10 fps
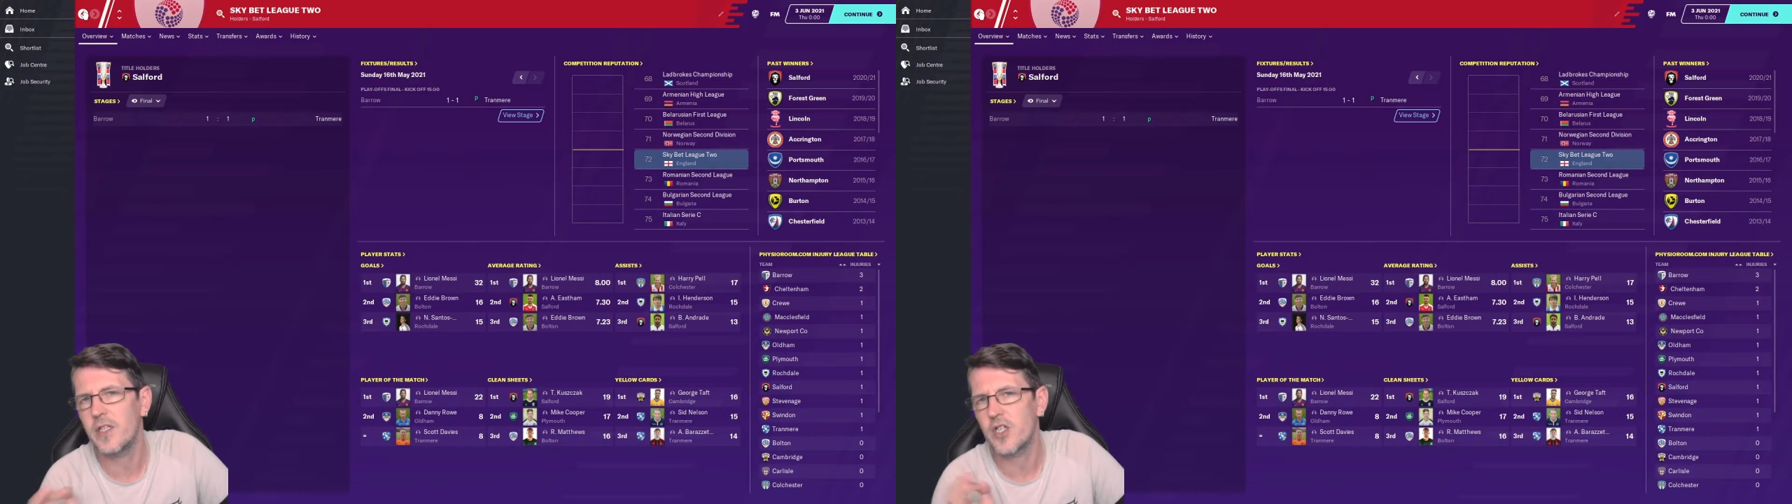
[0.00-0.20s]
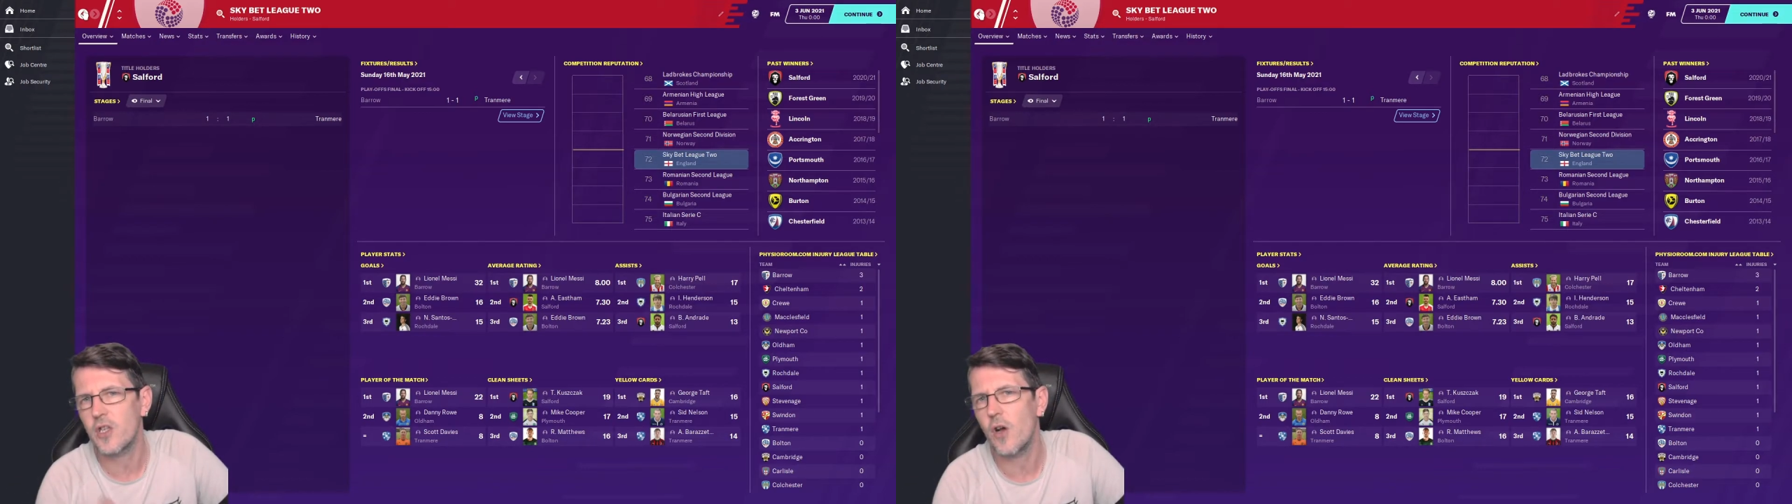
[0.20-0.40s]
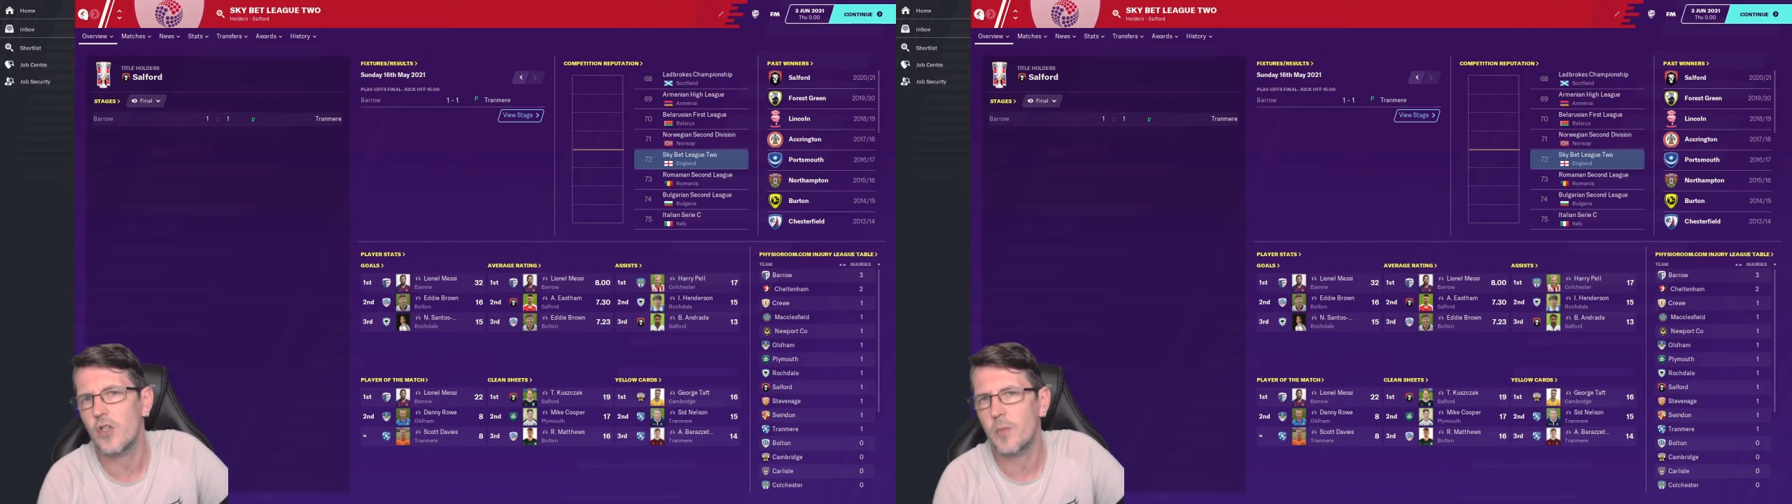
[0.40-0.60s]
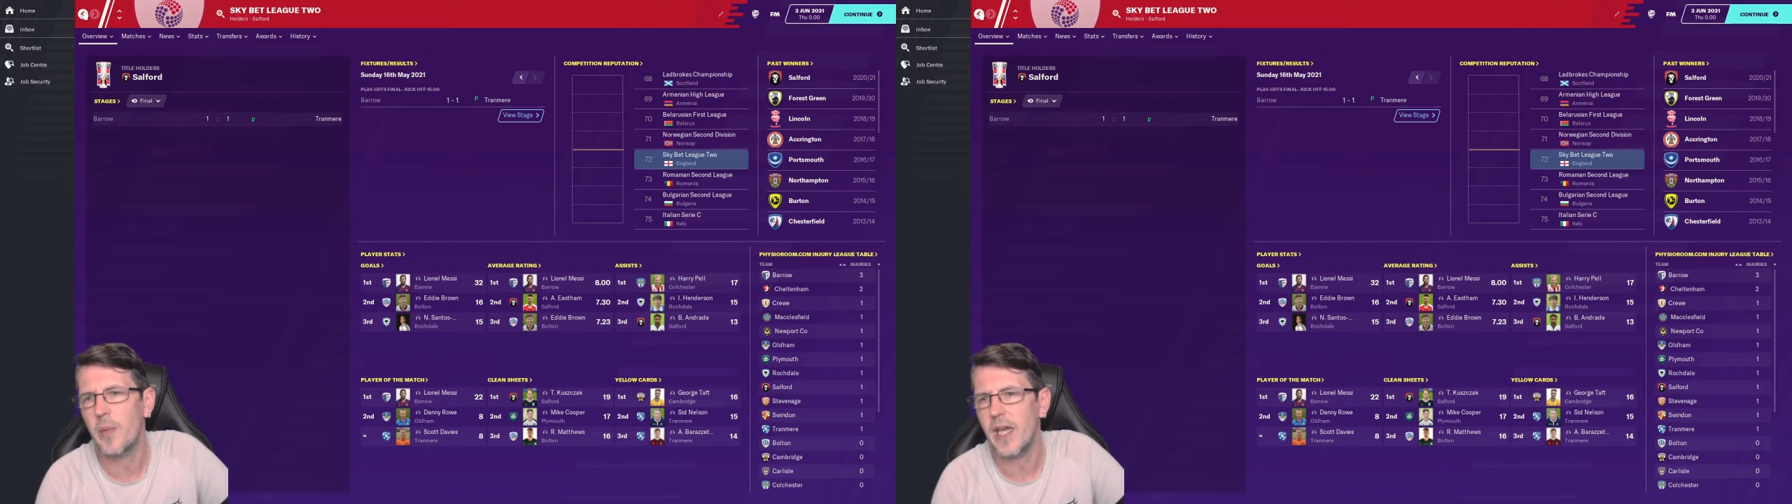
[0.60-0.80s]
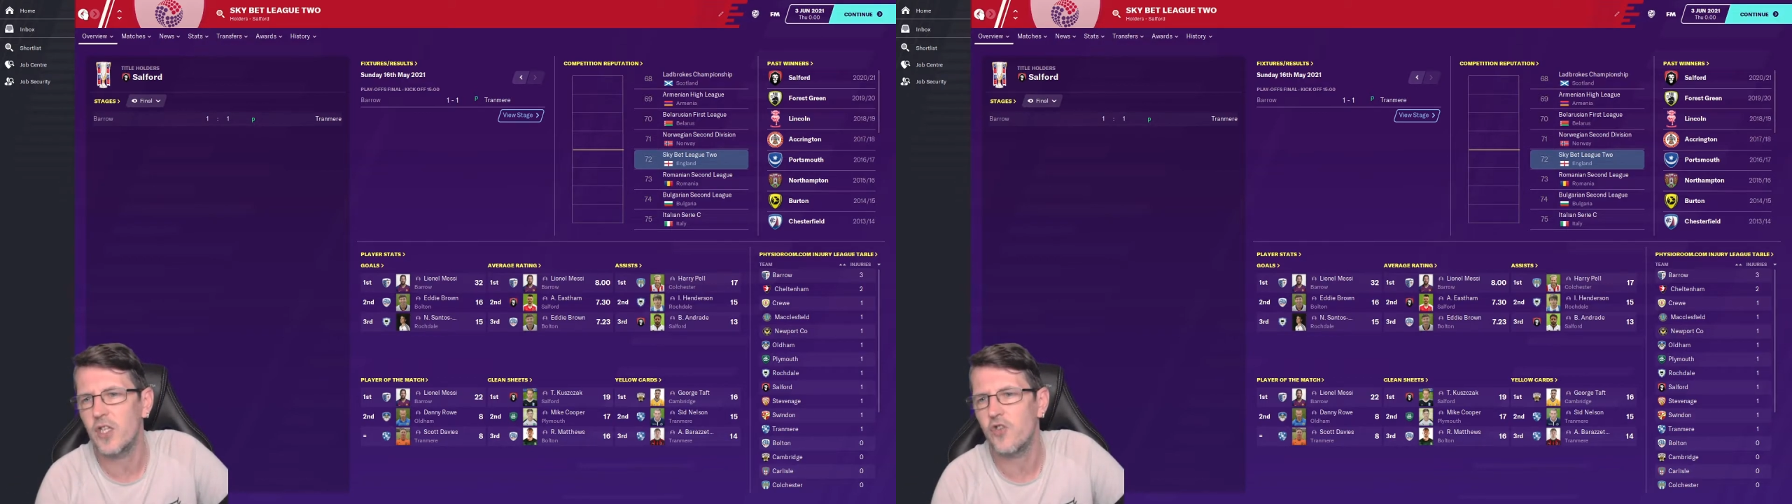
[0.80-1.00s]
to start a
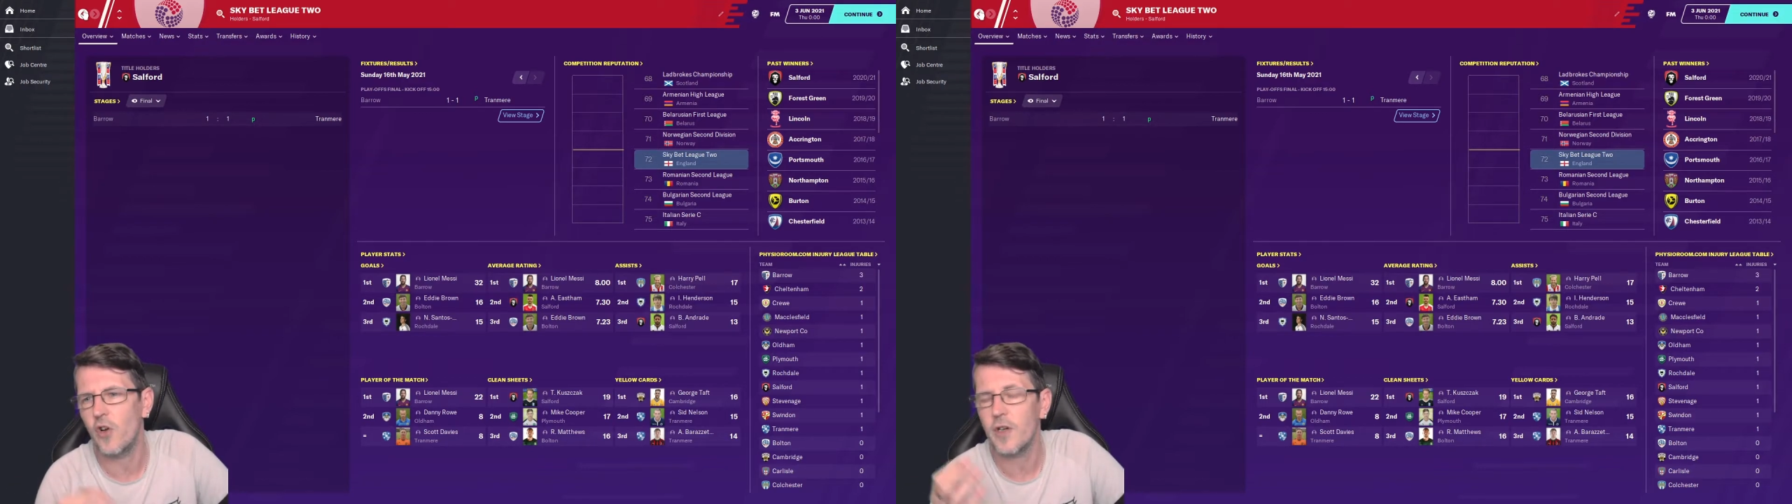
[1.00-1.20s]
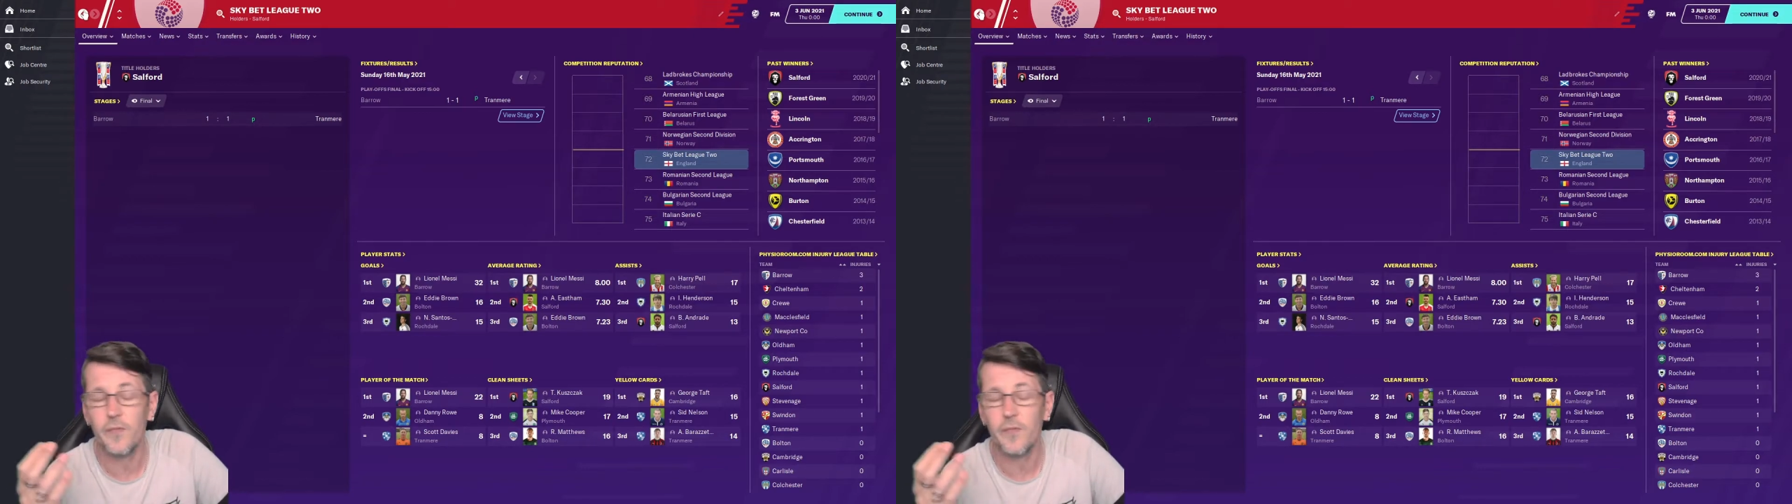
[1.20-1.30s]
Patreon.